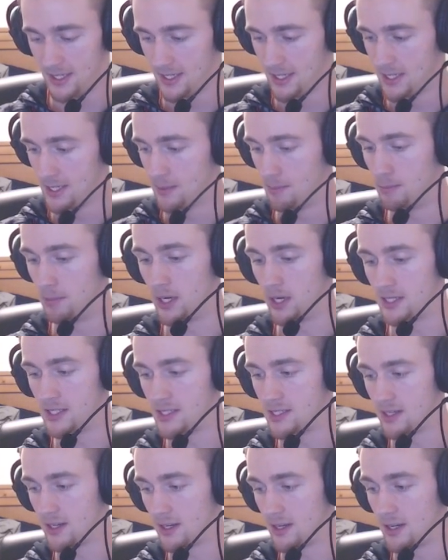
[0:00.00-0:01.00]
But
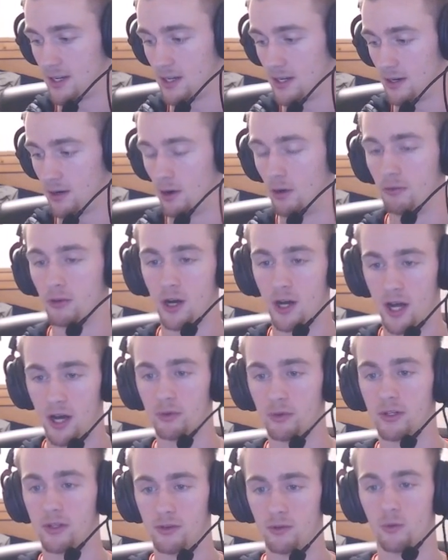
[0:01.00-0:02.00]
overall, I
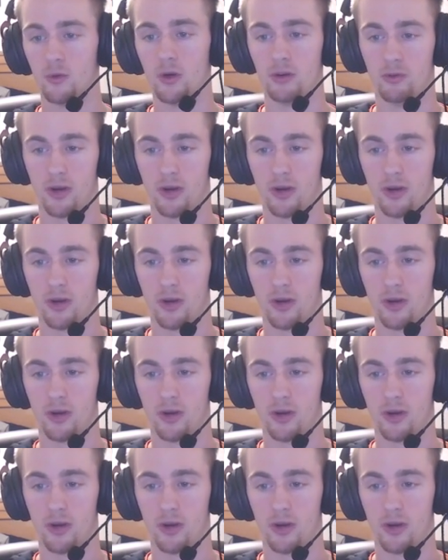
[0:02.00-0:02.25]
would